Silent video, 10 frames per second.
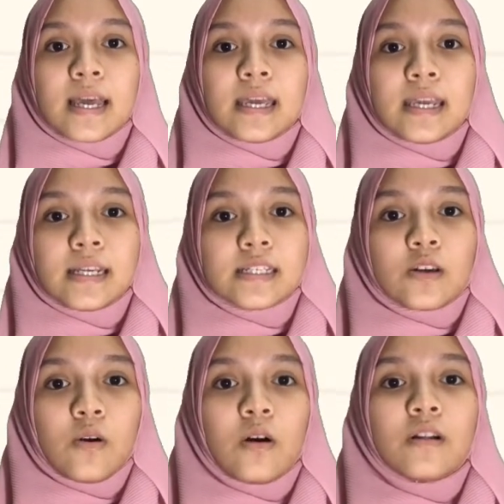It is
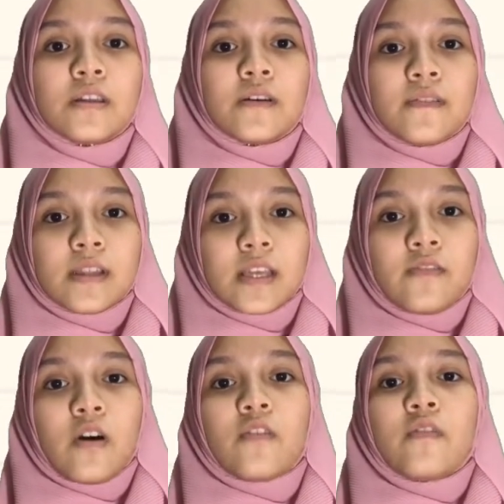called
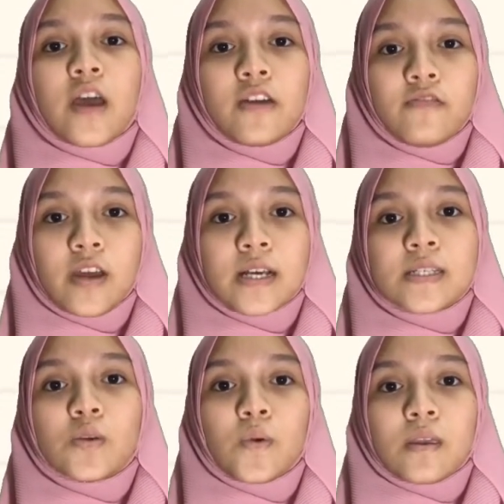derivative of
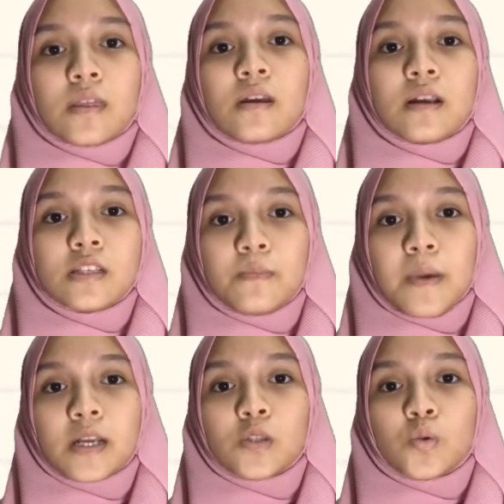fx with
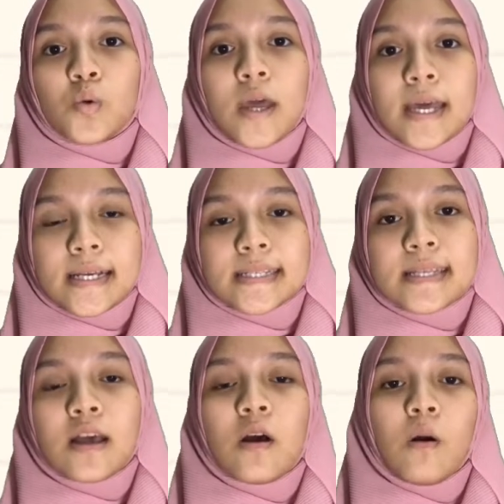respect to x.
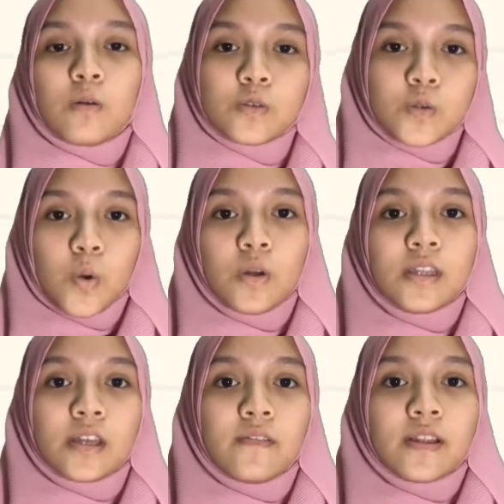Also,
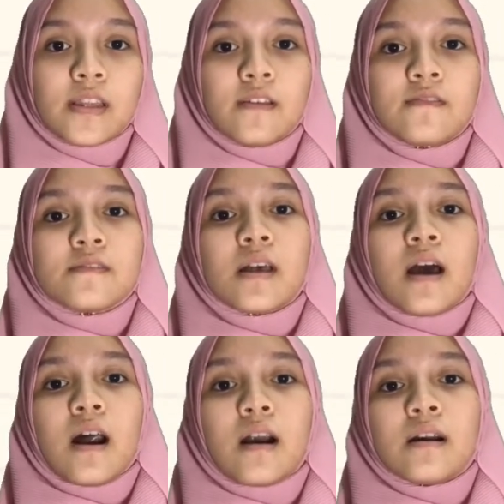derivatives
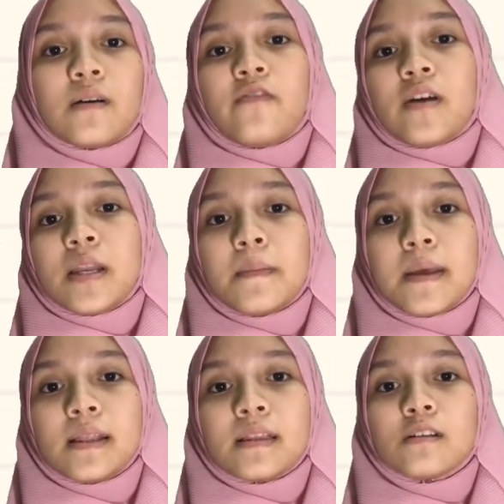are a
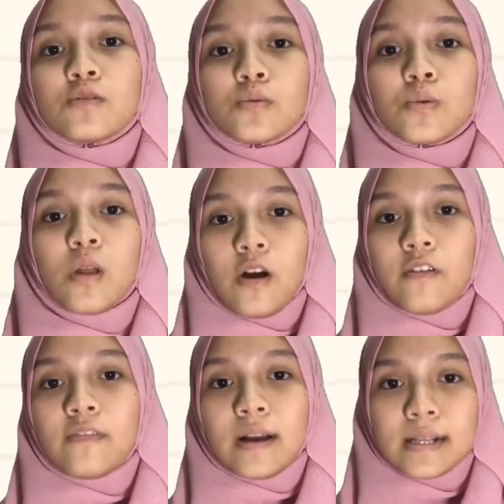fundamental tool
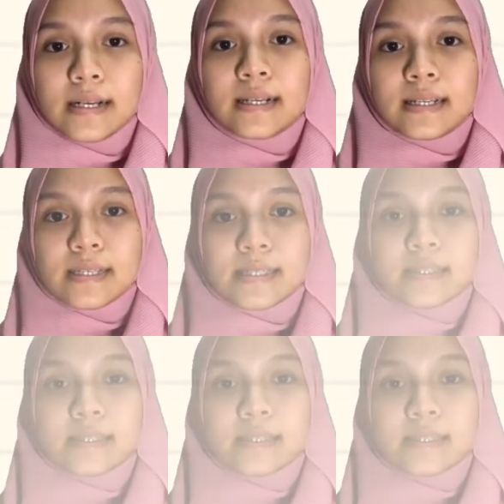of calculus.